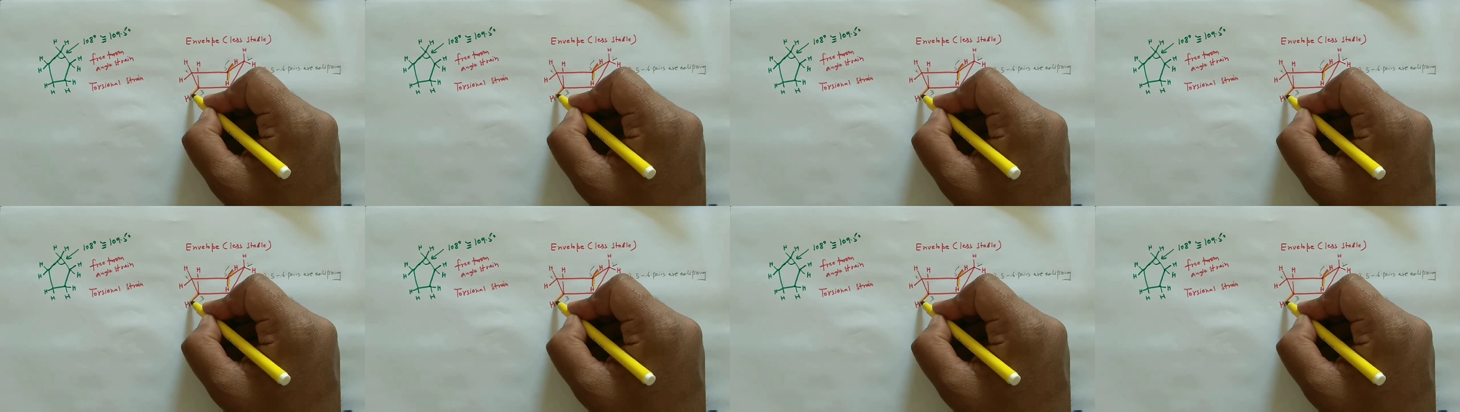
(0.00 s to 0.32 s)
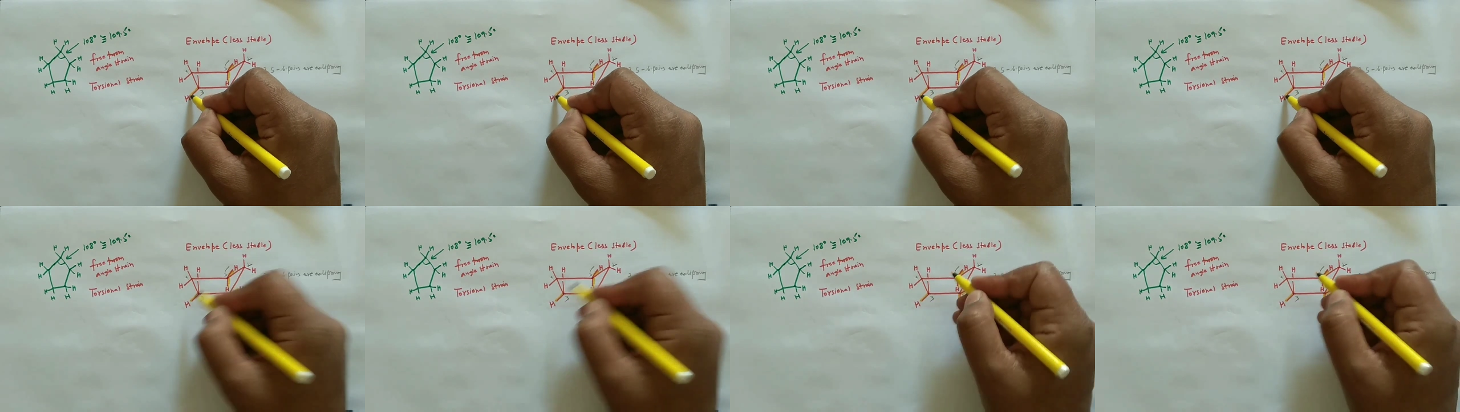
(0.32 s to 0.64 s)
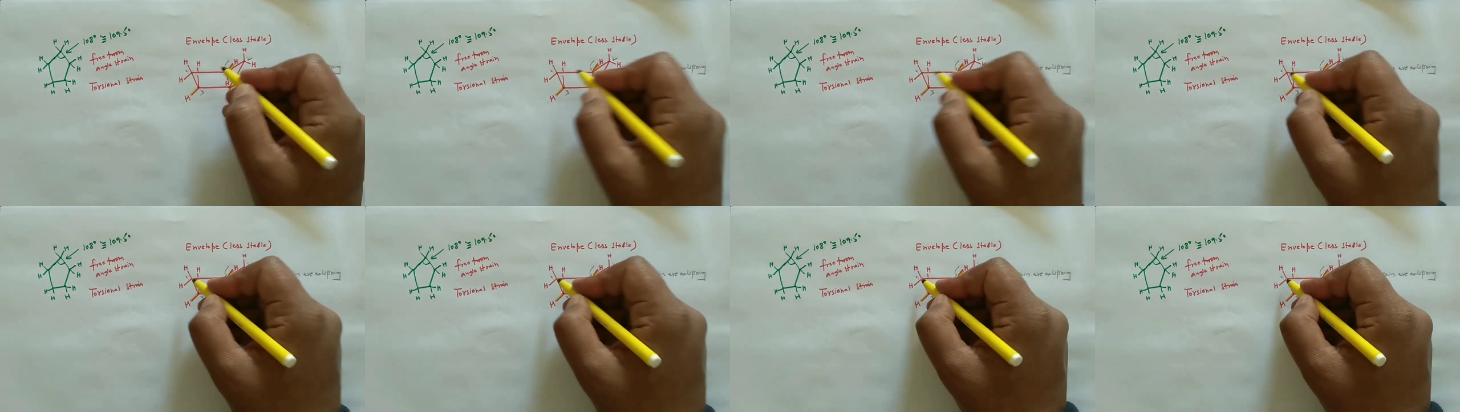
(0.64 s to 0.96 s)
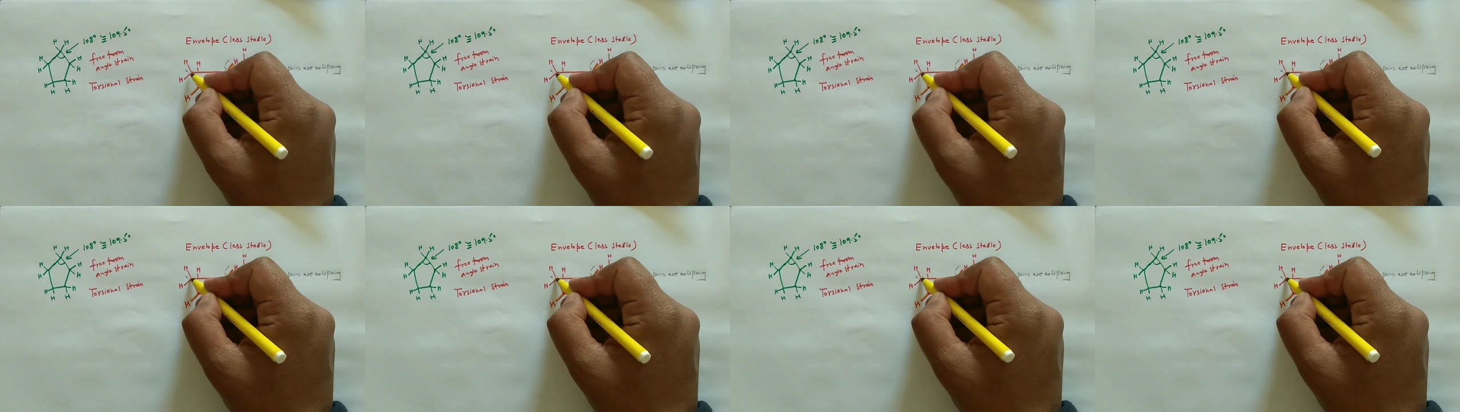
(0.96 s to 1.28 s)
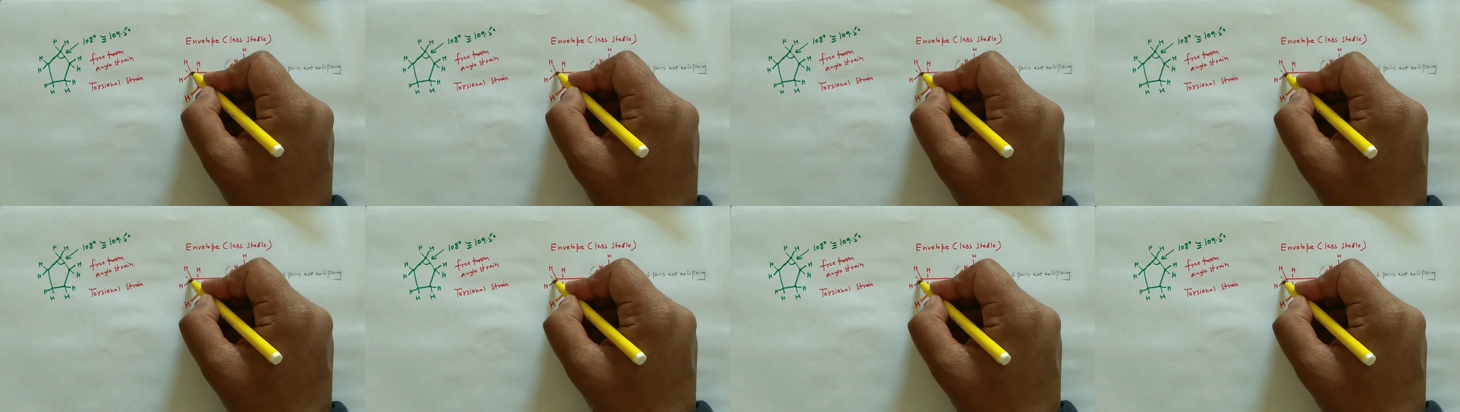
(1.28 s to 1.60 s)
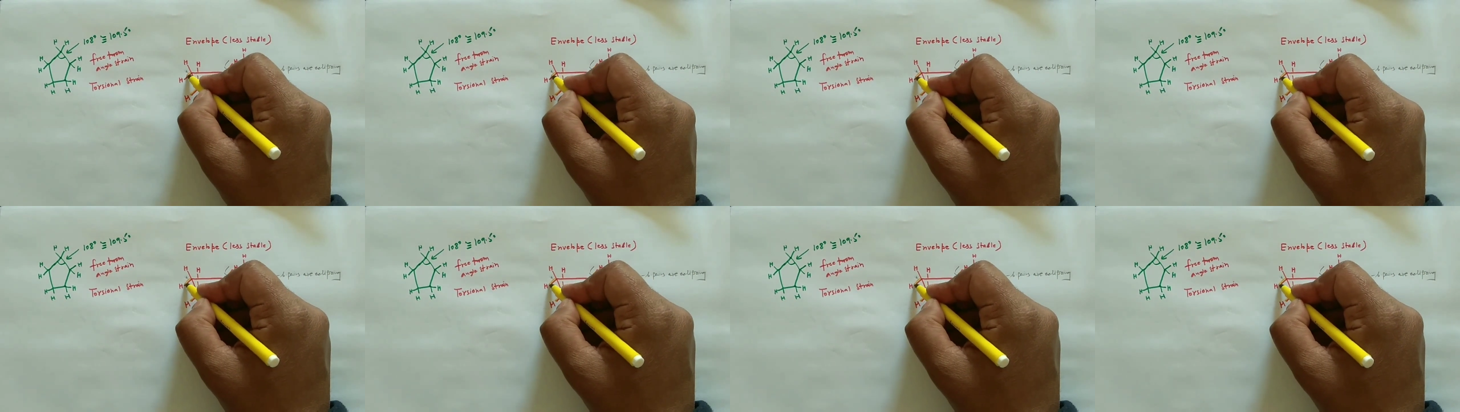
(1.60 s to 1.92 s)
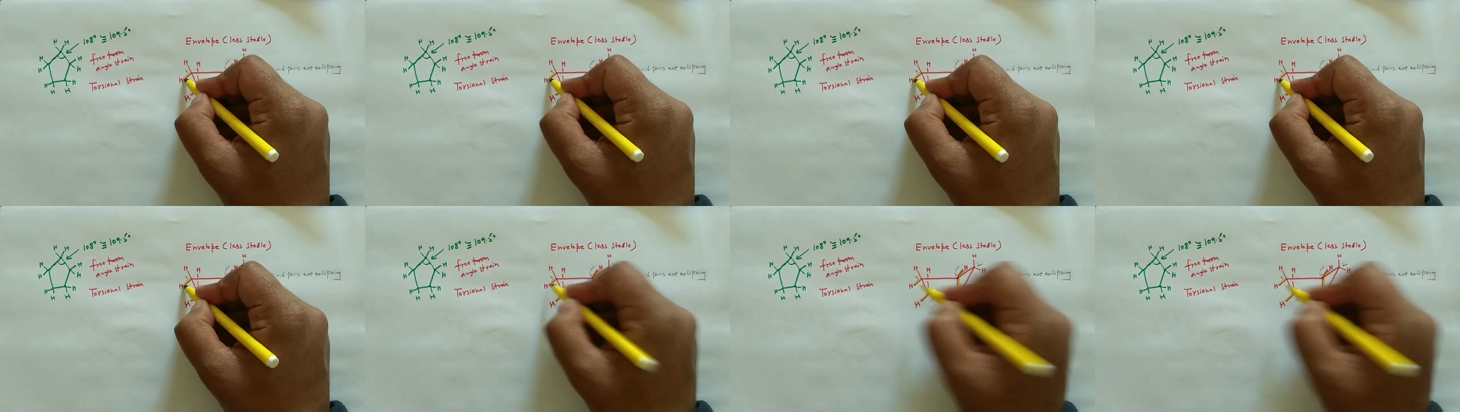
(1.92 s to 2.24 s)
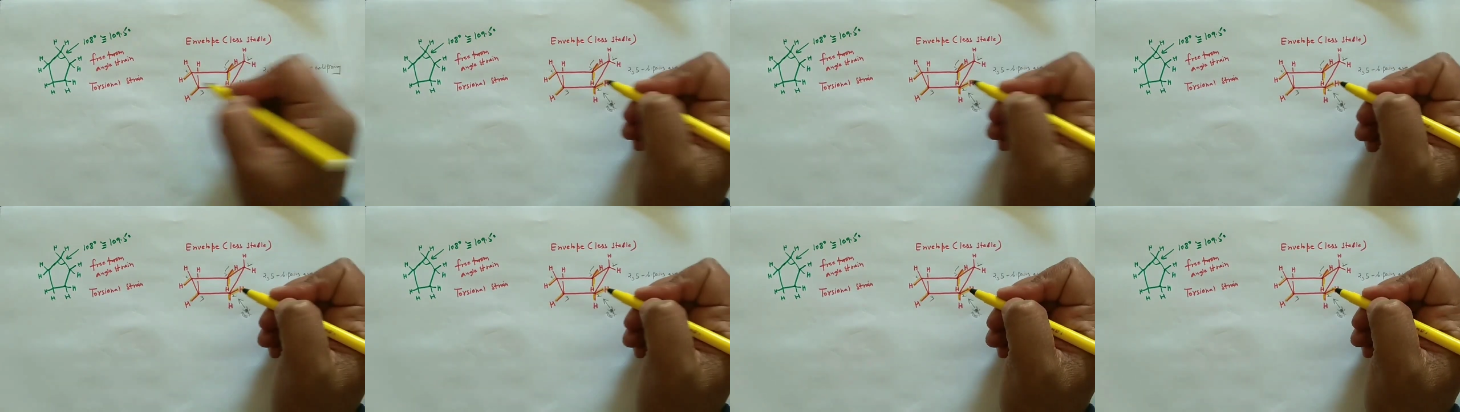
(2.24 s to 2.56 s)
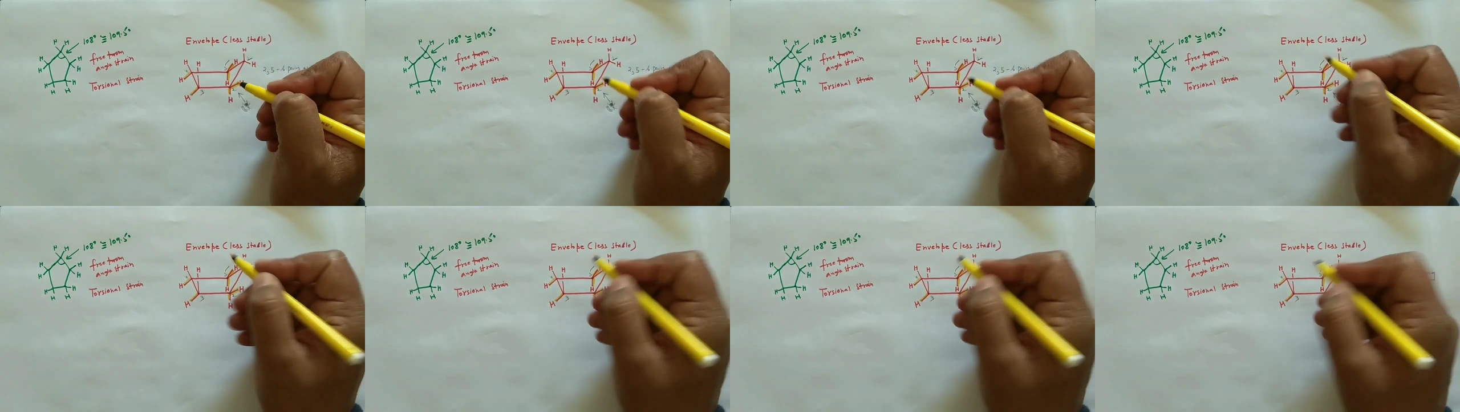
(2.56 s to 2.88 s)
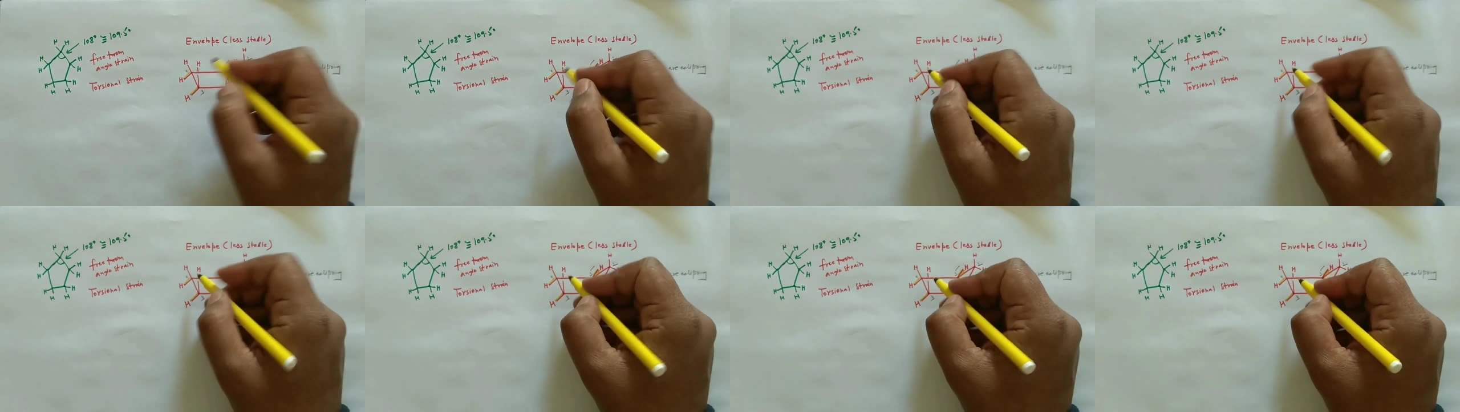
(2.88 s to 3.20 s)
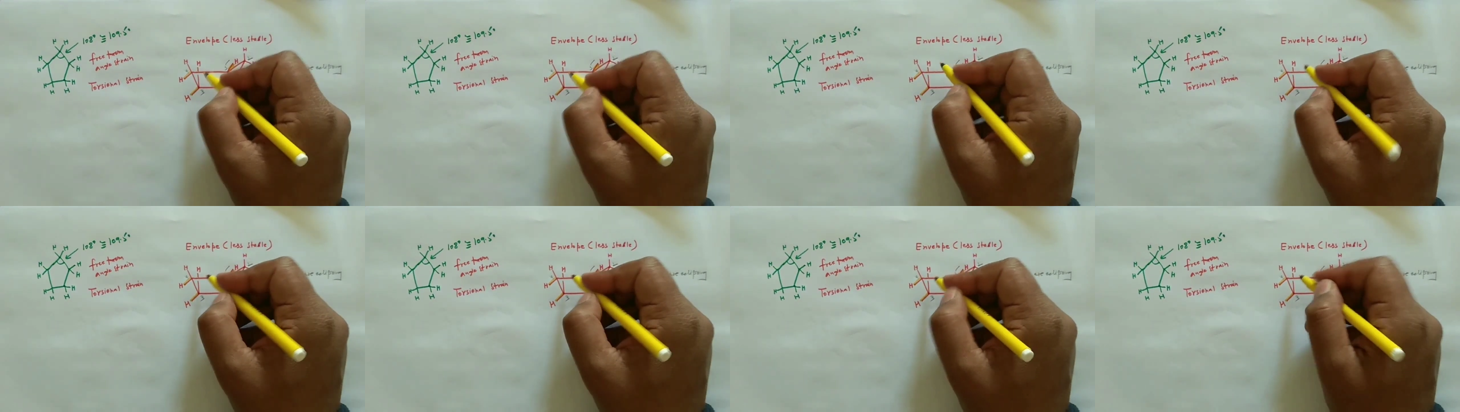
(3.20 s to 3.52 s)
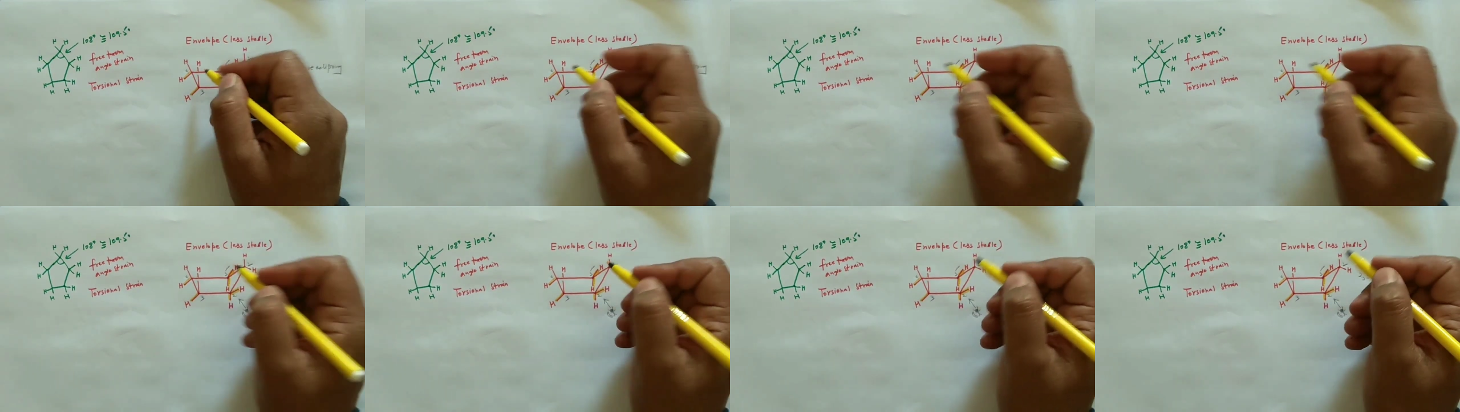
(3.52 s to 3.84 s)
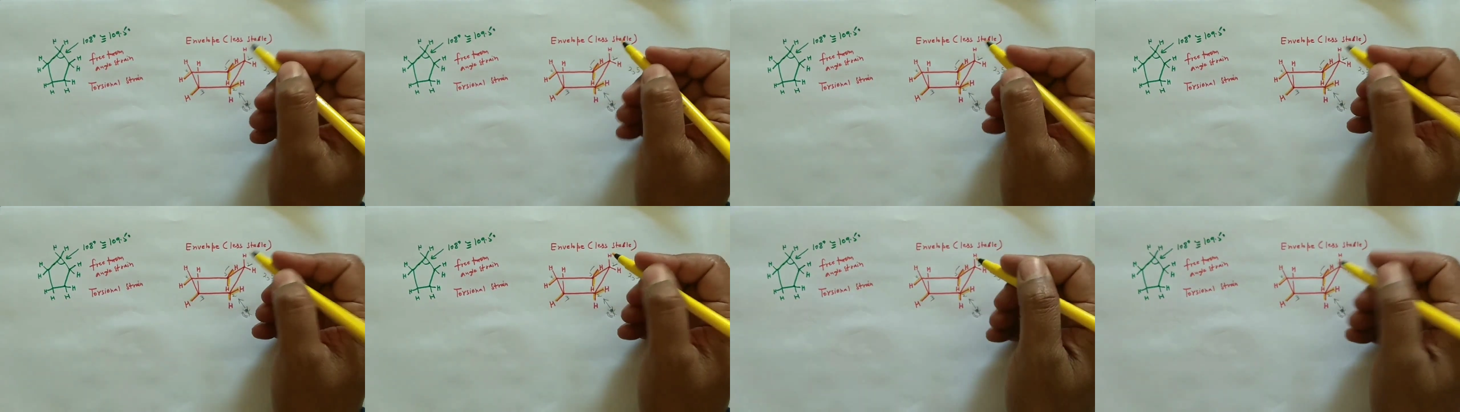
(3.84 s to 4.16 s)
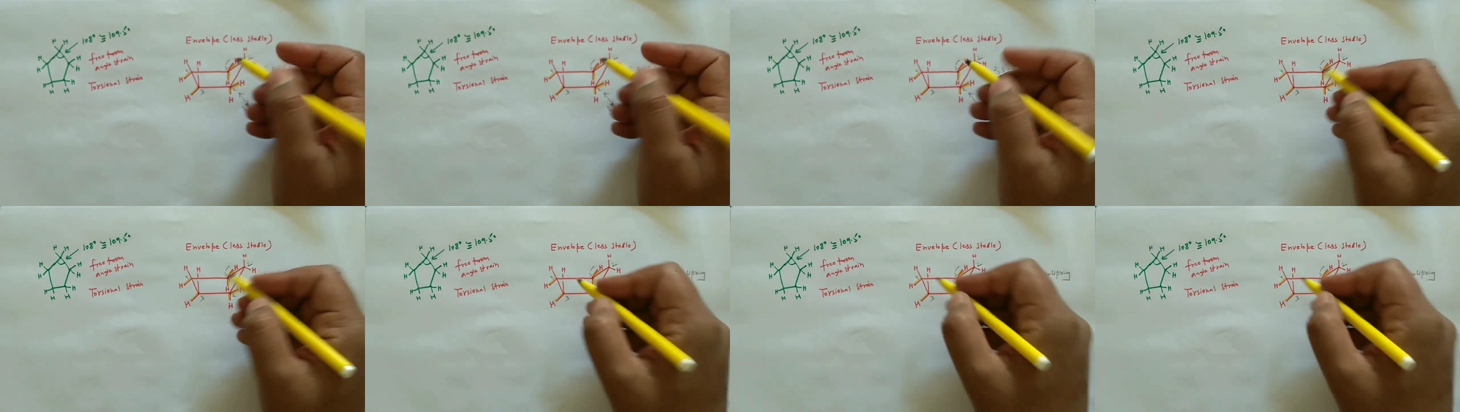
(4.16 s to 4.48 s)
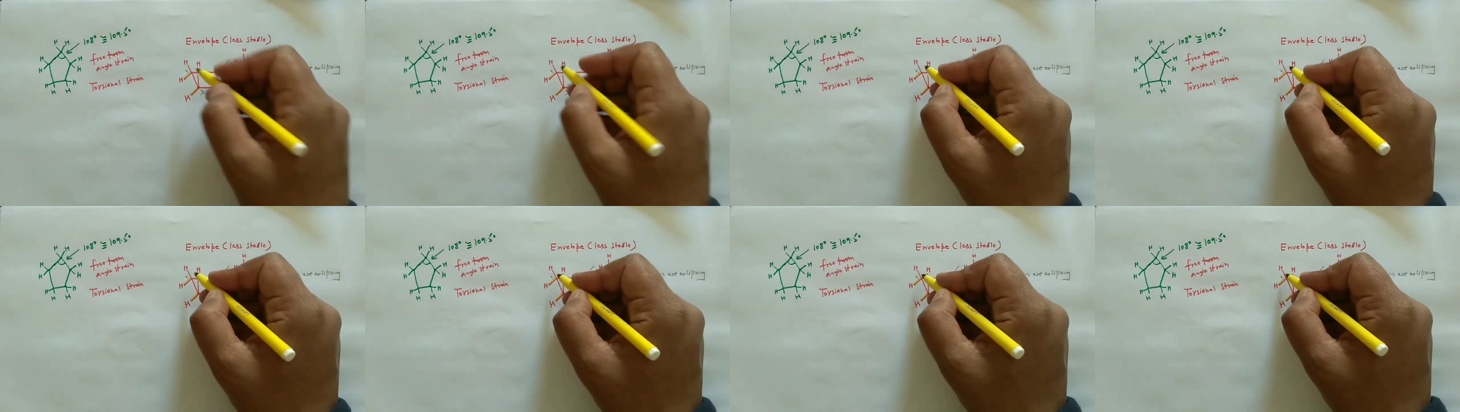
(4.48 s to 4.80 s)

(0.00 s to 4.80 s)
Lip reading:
[unreadable: no face in view]